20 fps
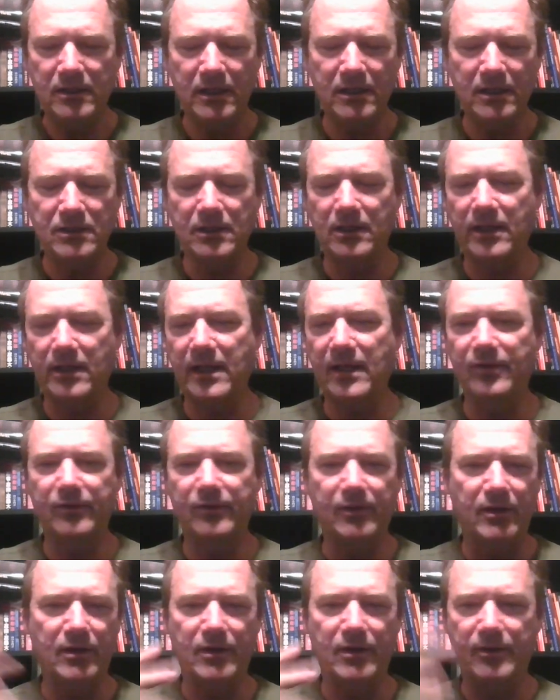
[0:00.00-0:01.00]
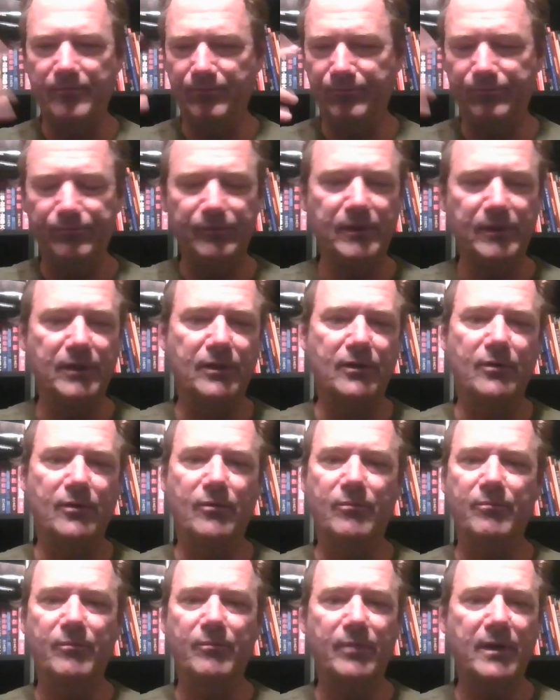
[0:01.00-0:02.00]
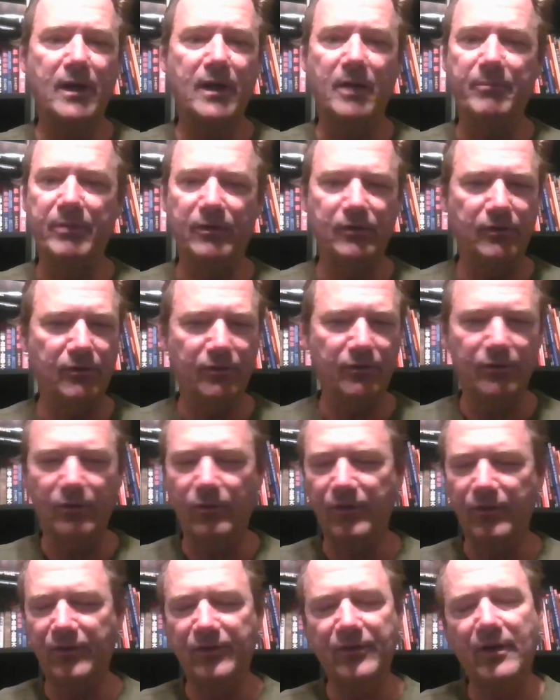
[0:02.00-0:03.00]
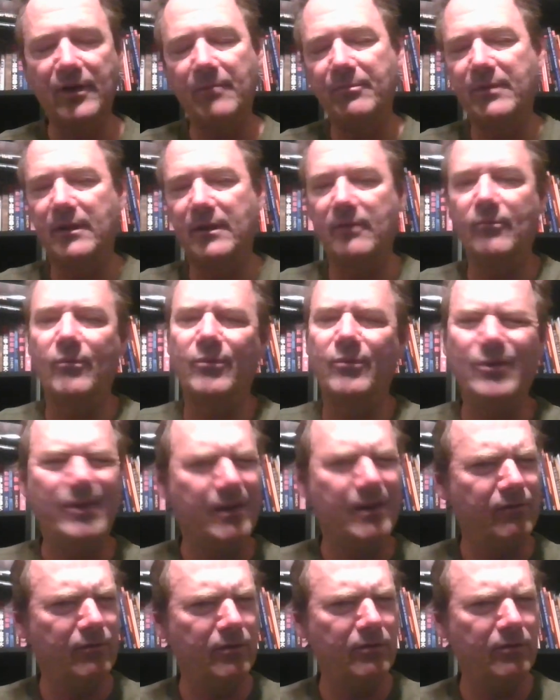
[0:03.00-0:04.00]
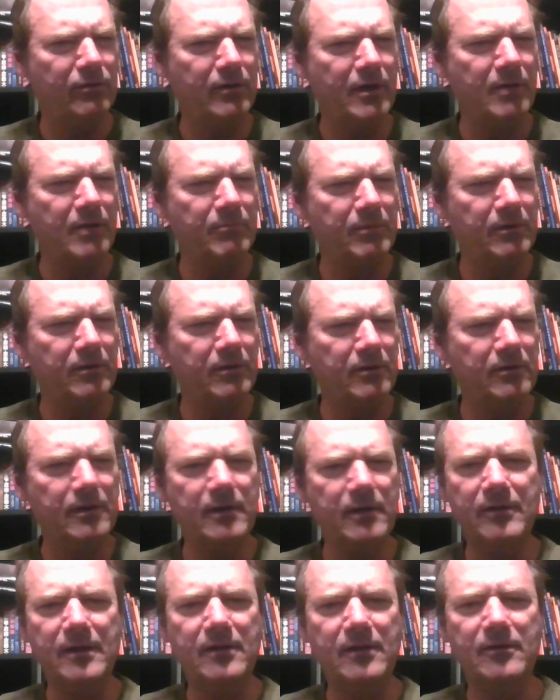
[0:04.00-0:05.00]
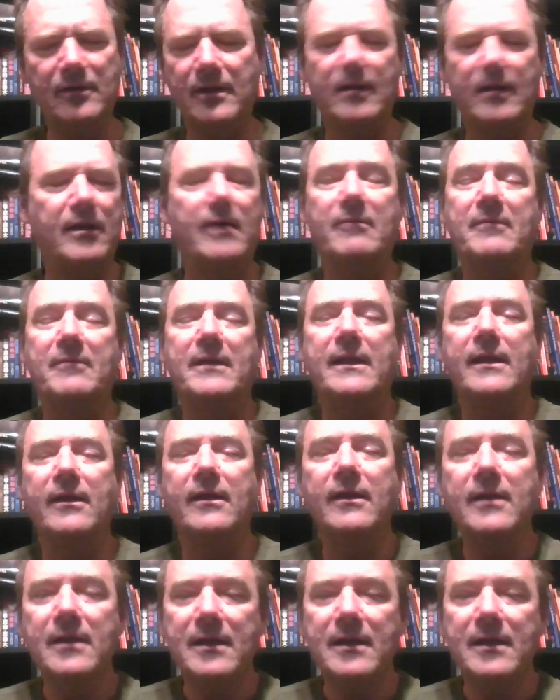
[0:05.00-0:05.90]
teach a class on, compass use or something. Do they even use compasses nowadays? I don't know.